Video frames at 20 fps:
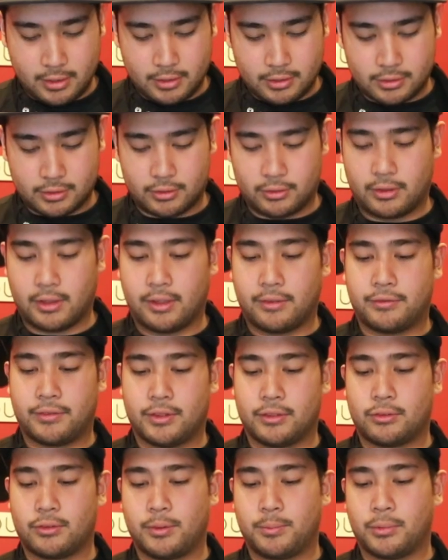So
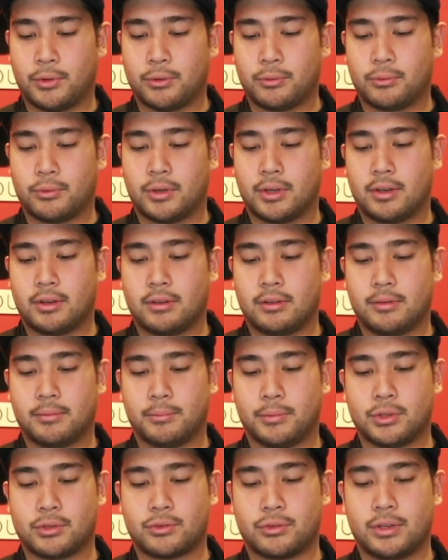Kayfun 3.1,
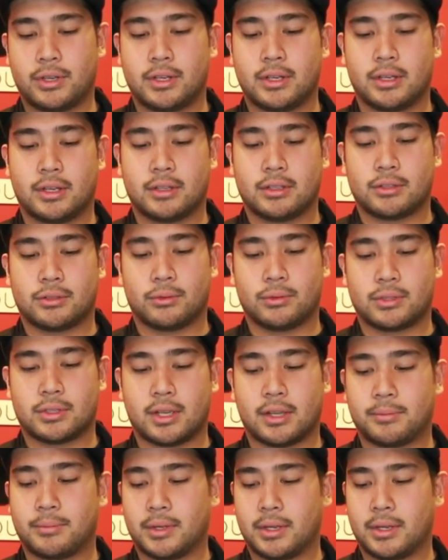Madrina, Suicide